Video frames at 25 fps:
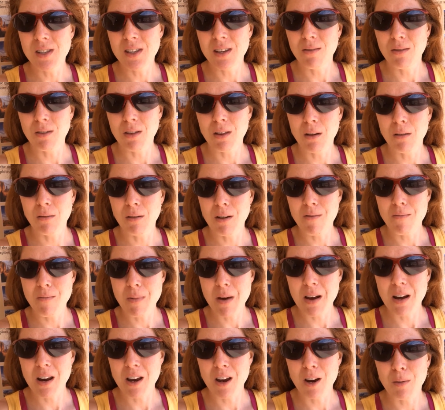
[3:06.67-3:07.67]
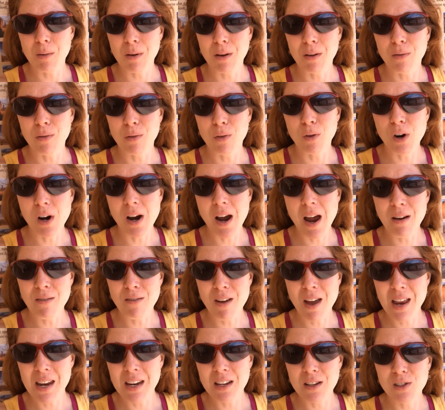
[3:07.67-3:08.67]
even though we've been here before. I
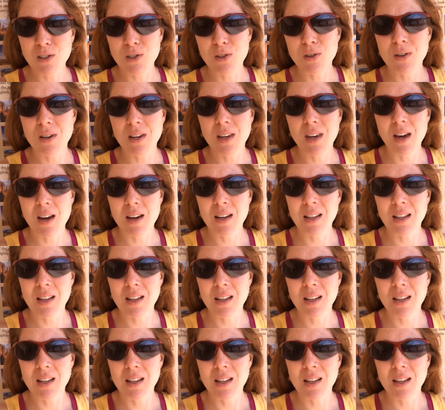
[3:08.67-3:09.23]
ran into a